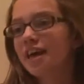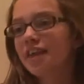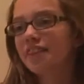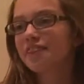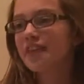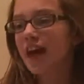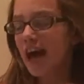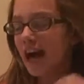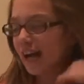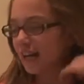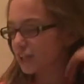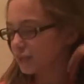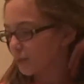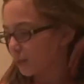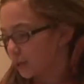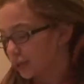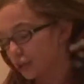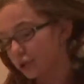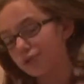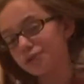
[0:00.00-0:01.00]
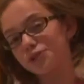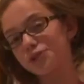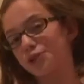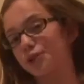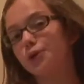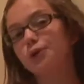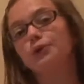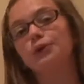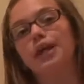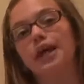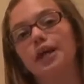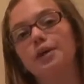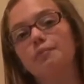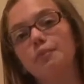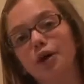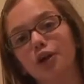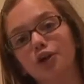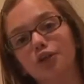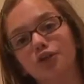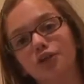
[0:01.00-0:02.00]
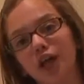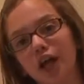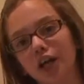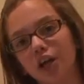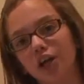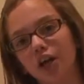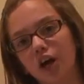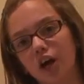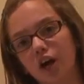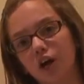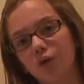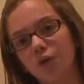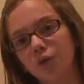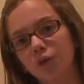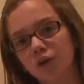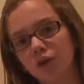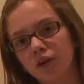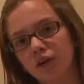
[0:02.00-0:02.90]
that when you do let a butterfly go,